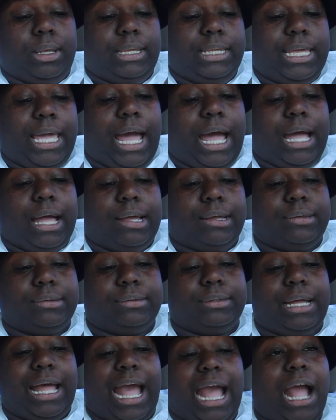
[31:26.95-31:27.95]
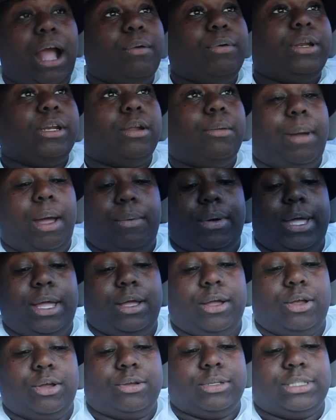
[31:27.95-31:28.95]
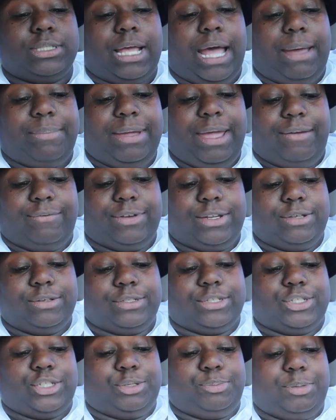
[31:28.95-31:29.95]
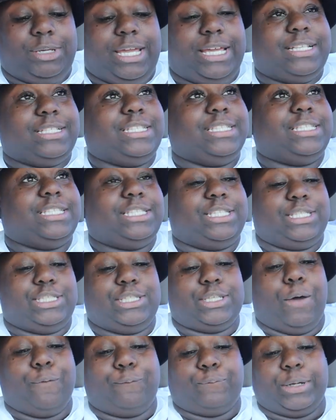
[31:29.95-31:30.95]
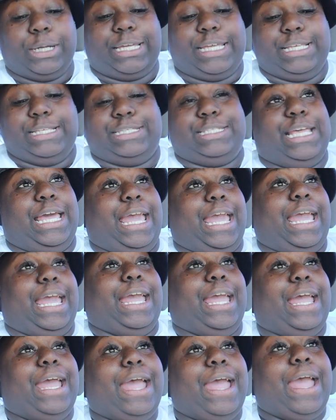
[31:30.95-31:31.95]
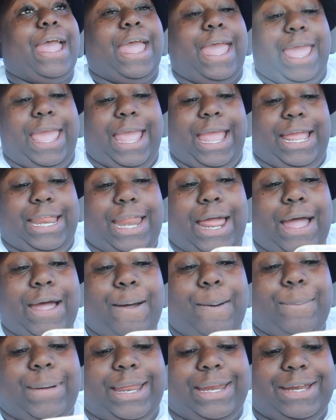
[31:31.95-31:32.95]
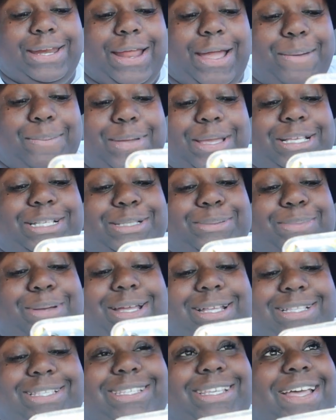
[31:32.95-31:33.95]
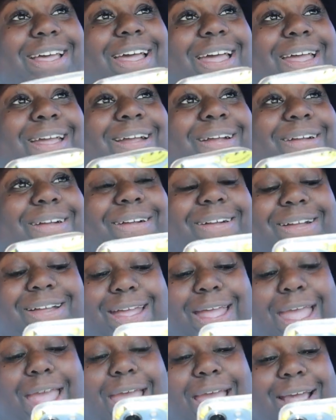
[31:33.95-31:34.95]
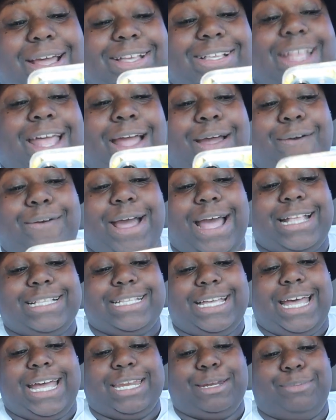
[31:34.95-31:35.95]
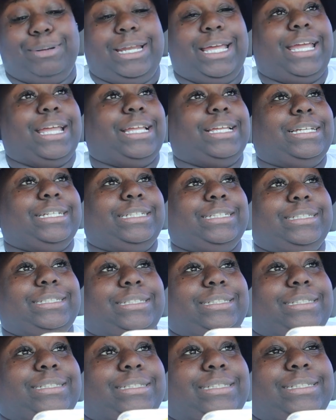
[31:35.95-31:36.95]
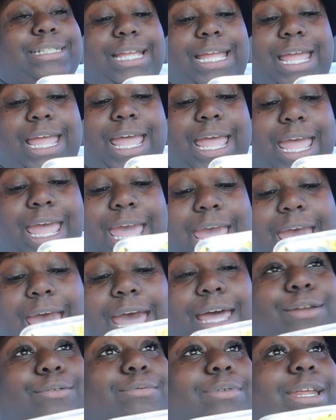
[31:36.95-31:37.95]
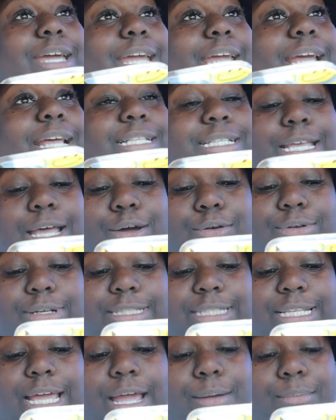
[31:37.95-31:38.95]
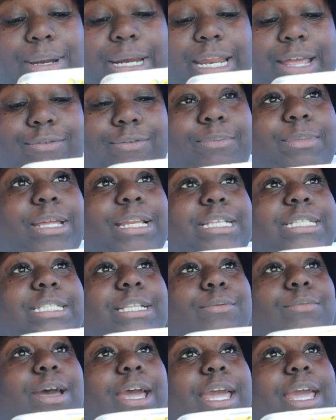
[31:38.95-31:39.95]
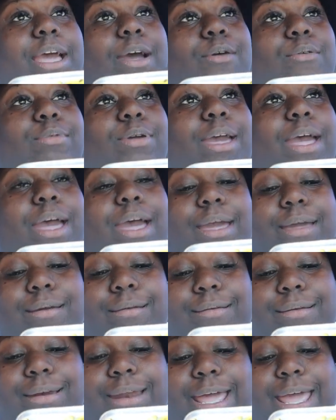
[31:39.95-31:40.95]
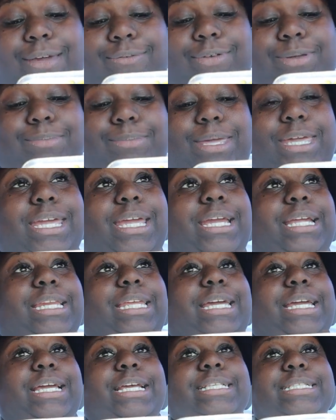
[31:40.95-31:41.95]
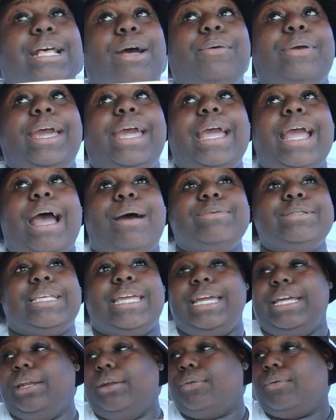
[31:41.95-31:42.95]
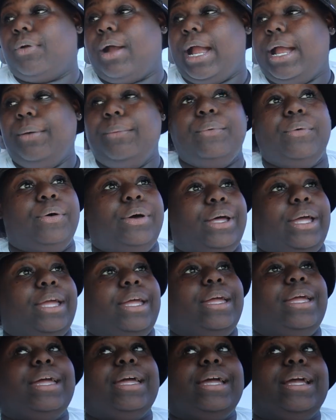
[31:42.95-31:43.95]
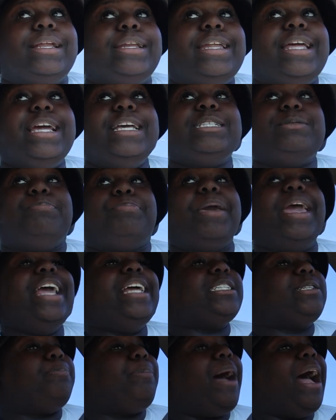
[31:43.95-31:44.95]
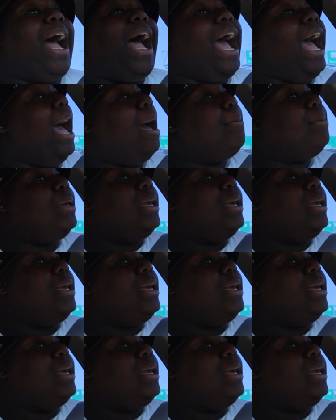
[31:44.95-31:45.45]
y'all i already know my way home so i be having to use the gps it's so fucking sad and i hope i did not miss my turn because i don't got time to play i do not got to always say i'm 11 minutes away okay 11 minutes okay i was getting on the right one this bitch behind